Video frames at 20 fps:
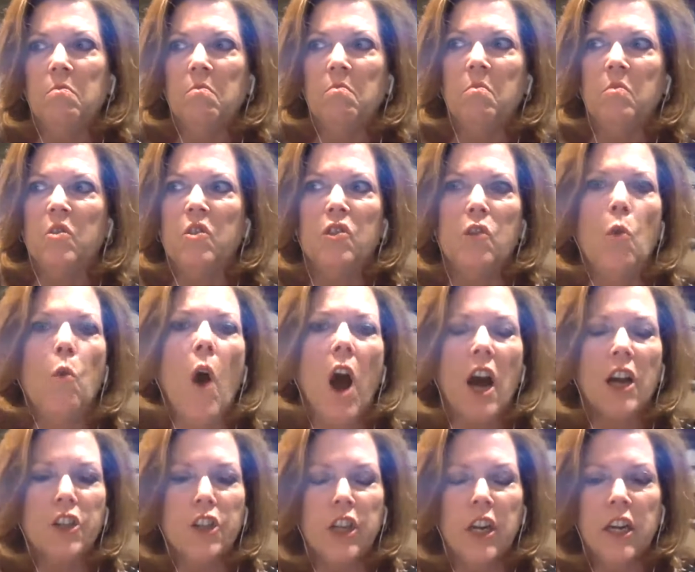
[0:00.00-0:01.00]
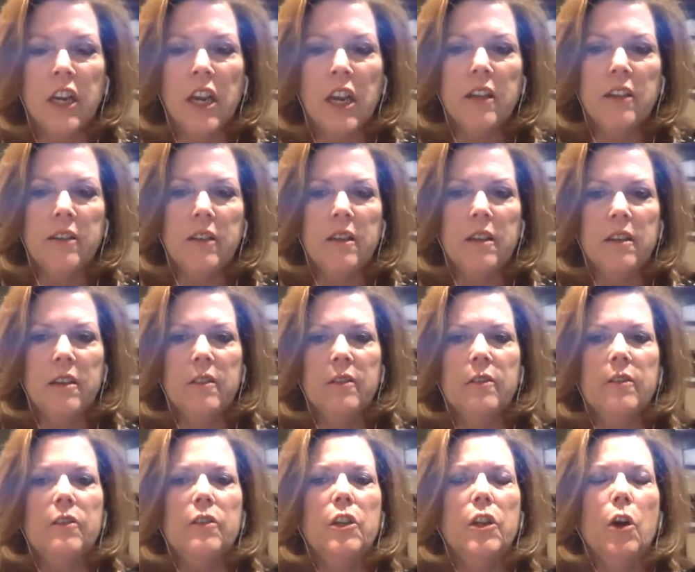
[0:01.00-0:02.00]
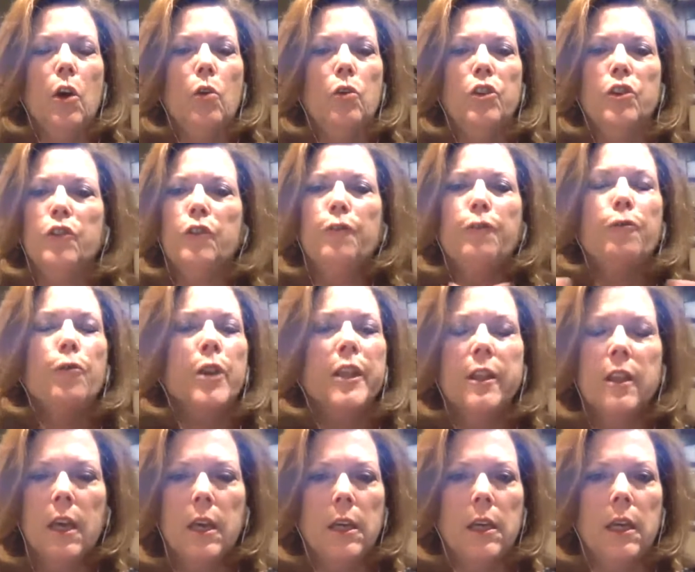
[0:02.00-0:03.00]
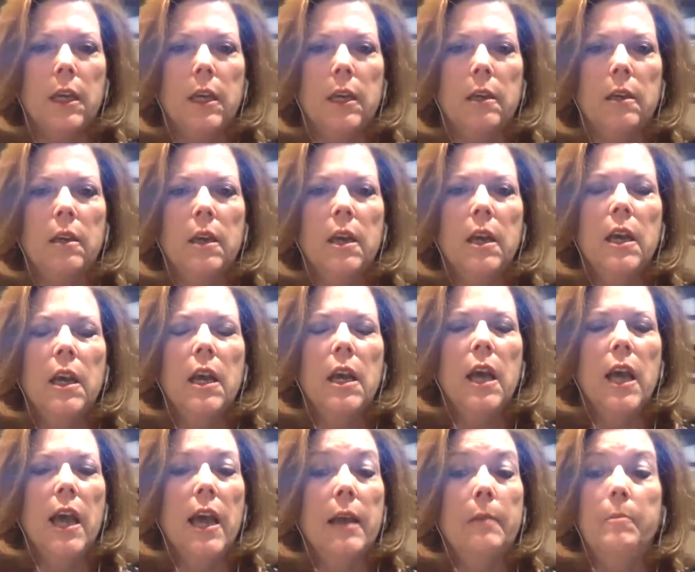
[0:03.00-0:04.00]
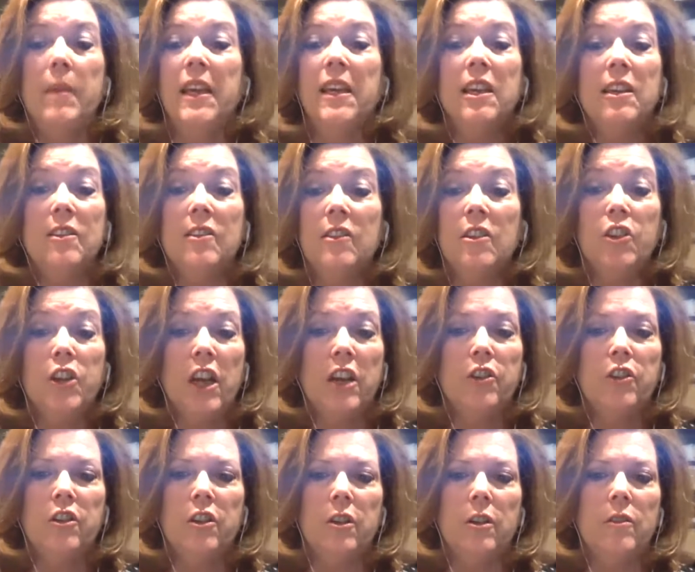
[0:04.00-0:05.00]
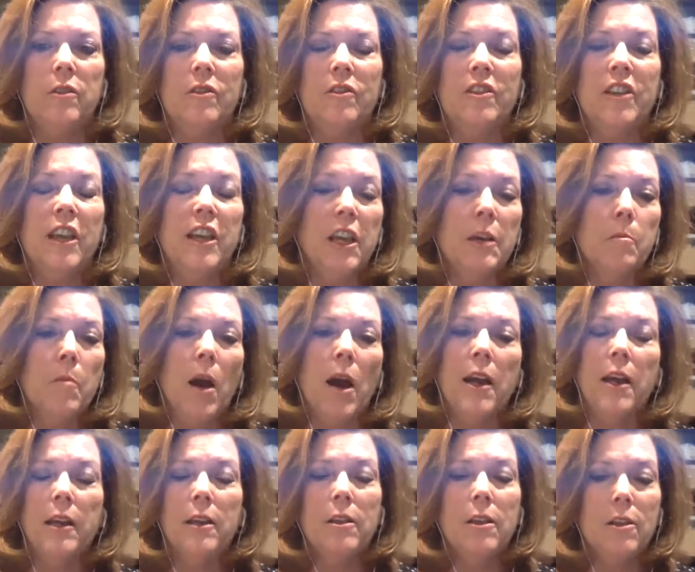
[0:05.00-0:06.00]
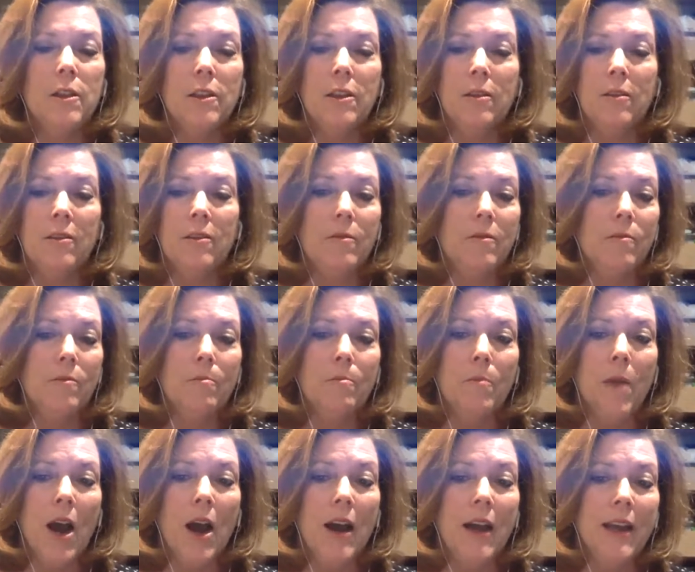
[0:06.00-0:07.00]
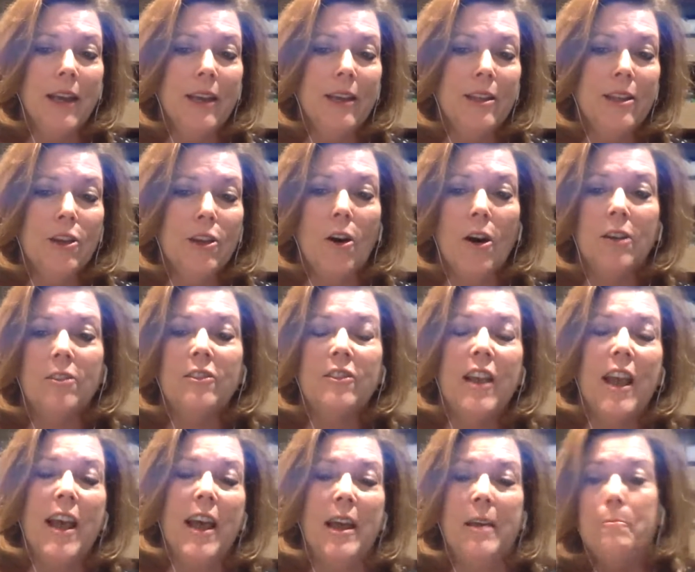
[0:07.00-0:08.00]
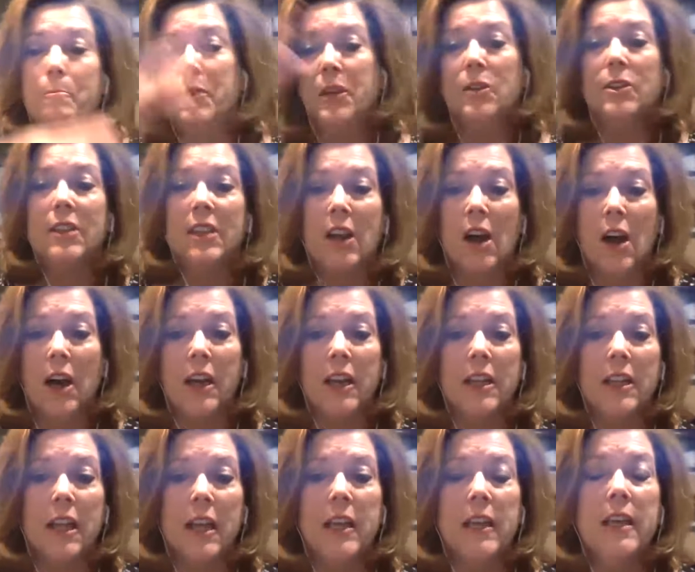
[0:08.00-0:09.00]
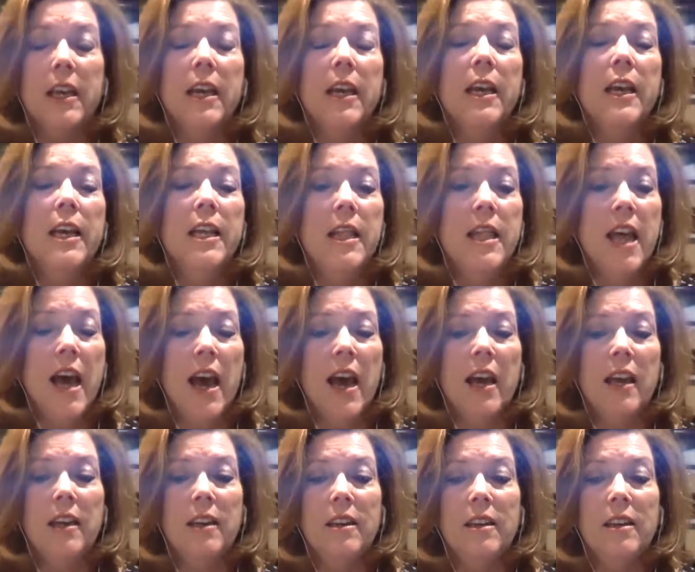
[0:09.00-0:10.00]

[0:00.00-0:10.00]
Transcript: squash any ideas, you know, just free thinking and making suggestions, taking my thoughts and building on it. Like that